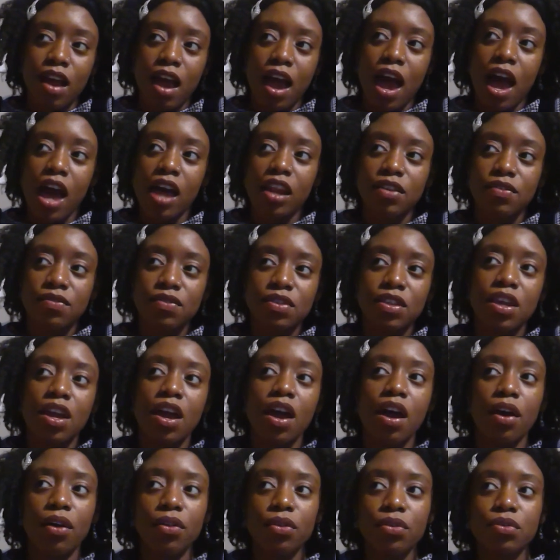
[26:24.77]
Out of the
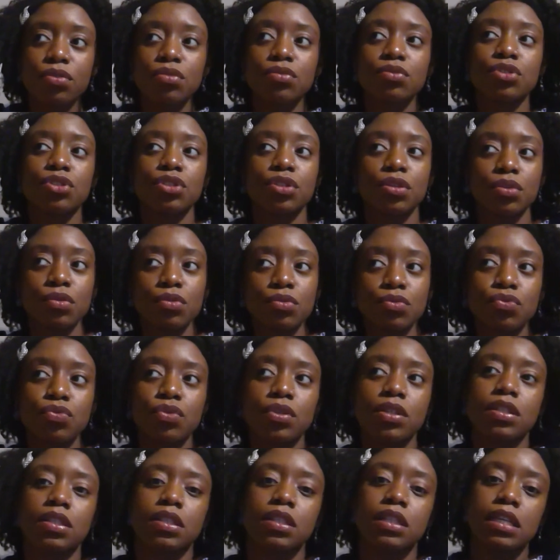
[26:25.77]
other
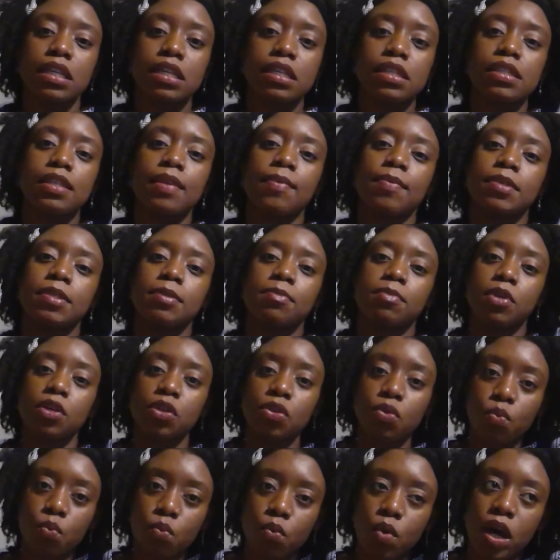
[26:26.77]
children, Denise seemed to be
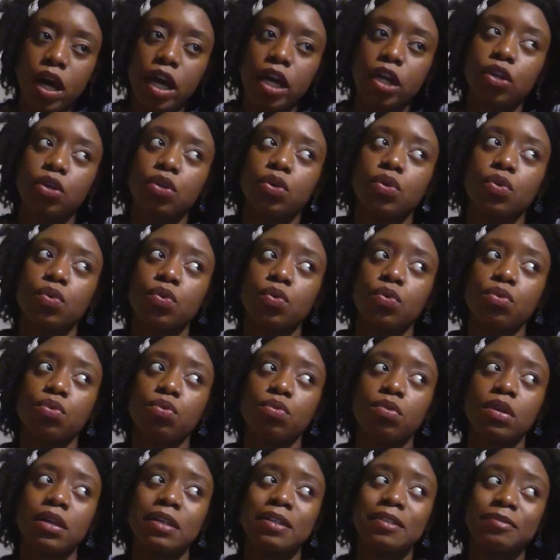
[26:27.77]
the one
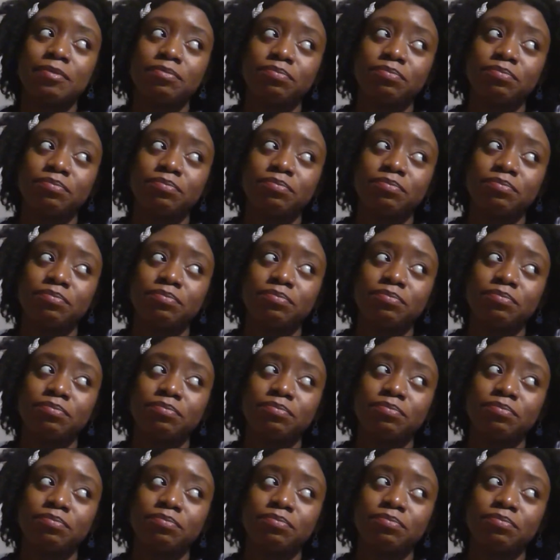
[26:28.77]
who